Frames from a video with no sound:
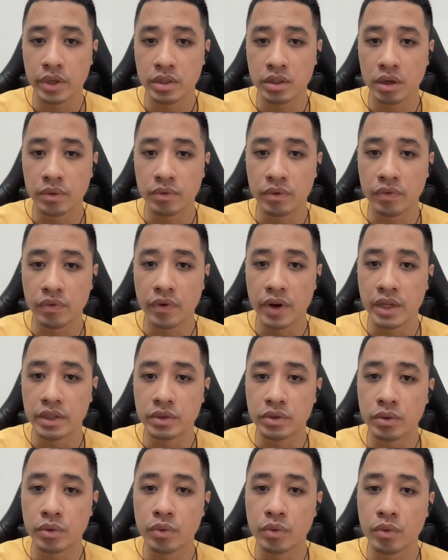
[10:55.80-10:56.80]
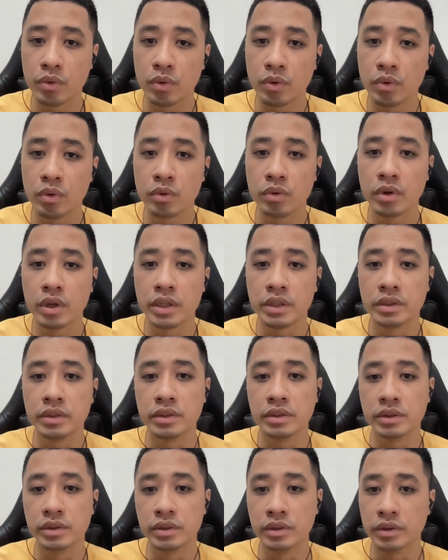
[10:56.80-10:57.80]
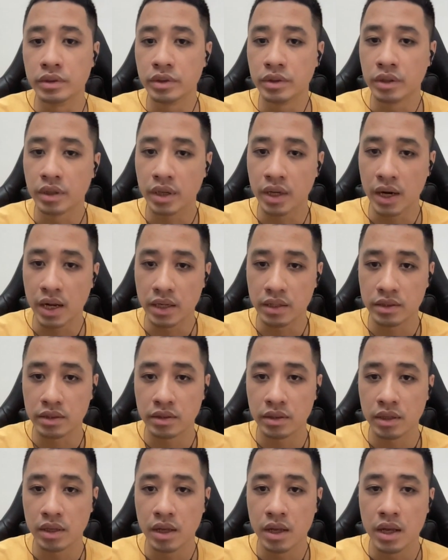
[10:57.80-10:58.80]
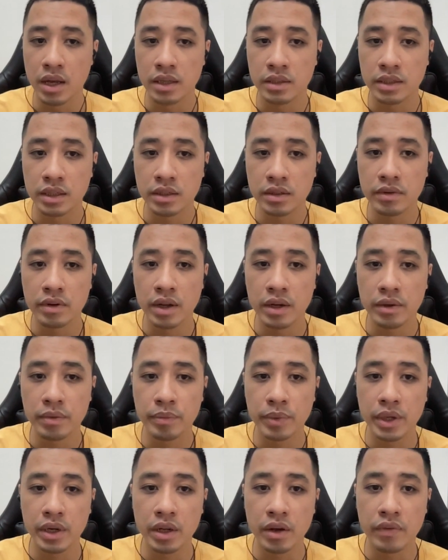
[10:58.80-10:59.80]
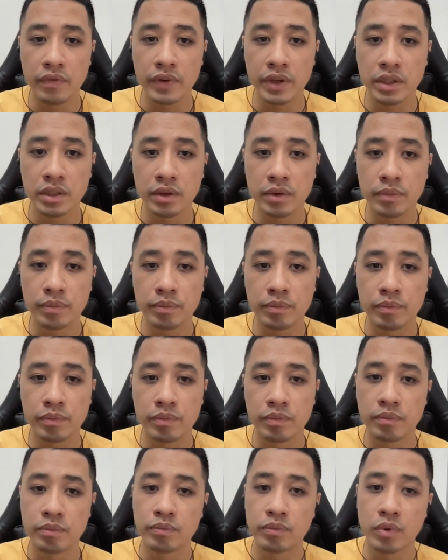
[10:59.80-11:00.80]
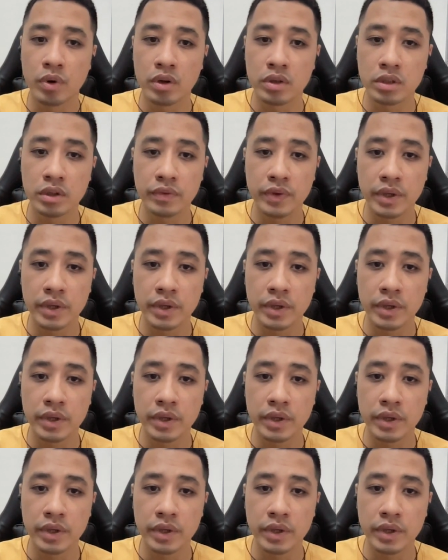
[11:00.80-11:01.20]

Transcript: of the French ruling class, rather than the benefits of broader